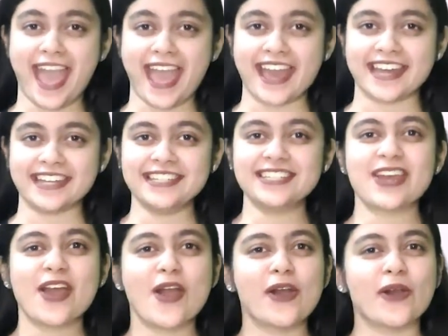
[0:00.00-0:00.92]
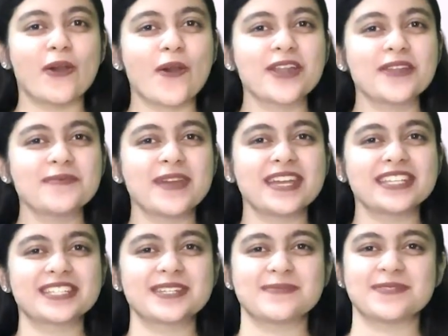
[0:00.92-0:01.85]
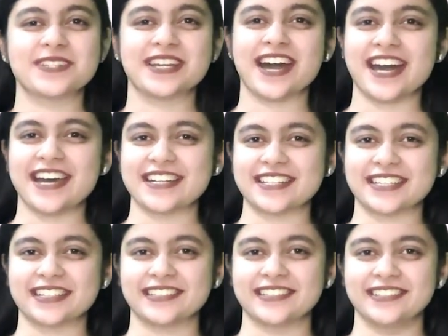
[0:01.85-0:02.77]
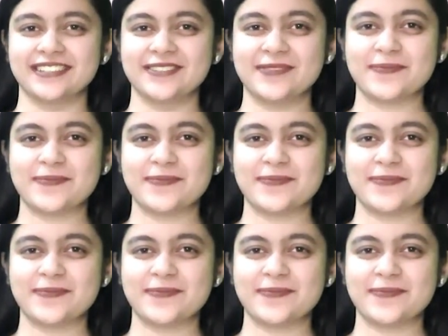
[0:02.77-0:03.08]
and unbestimmte Artikel.